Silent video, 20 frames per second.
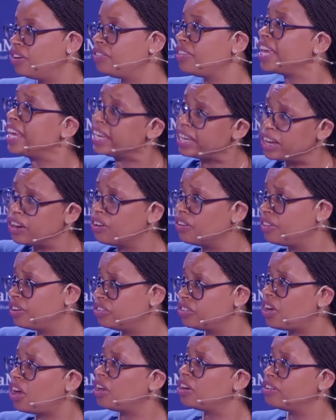they hear their
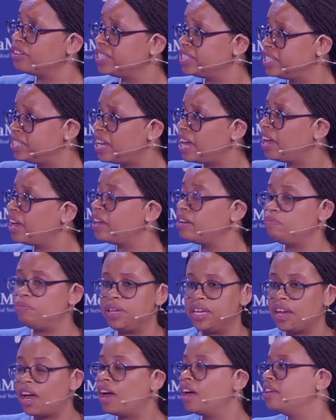daughter is dead
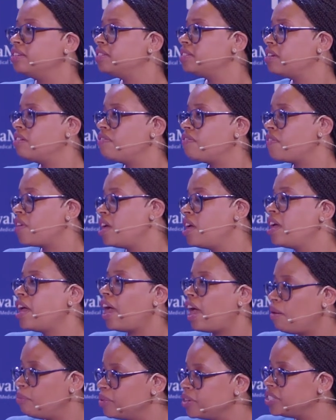because mm. of
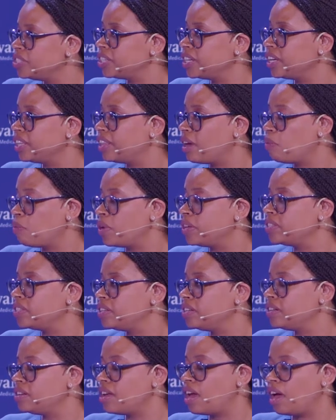hemorrhaging that
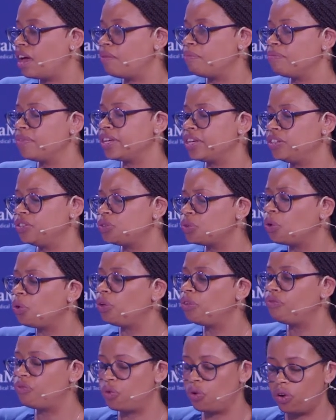wasn't um,
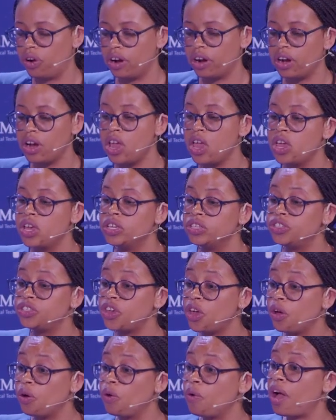controlled for.
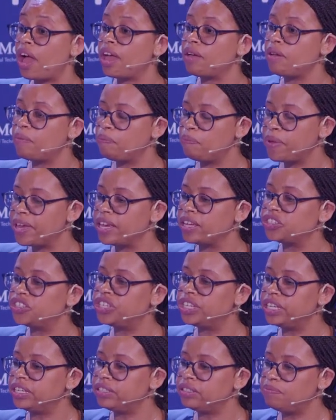So uh, it,
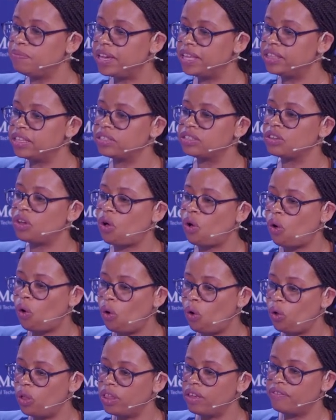she has made this a
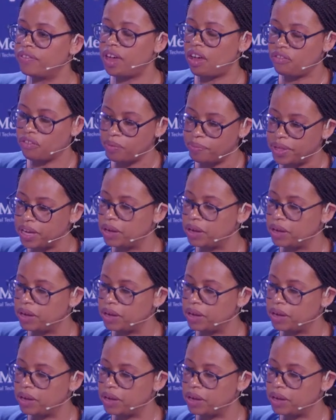whole of government